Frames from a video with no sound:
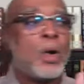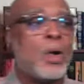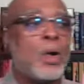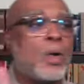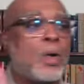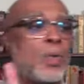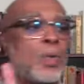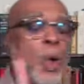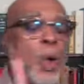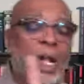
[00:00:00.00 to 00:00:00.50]

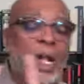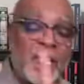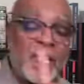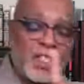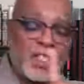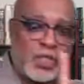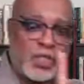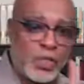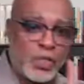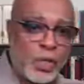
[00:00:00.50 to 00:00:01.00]
what
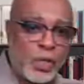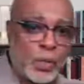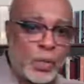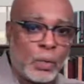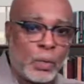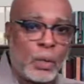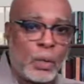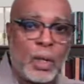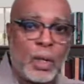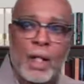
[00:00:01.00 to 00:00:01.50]
is
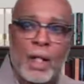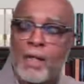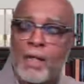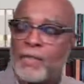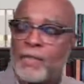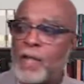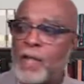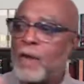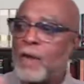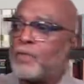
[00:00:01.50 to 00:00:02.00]
new,
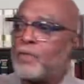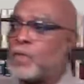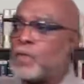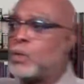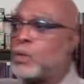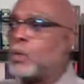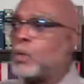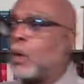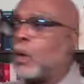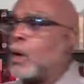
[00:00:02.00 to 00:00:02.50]
their
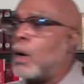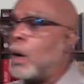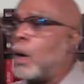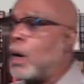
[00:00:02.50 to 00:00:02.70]
view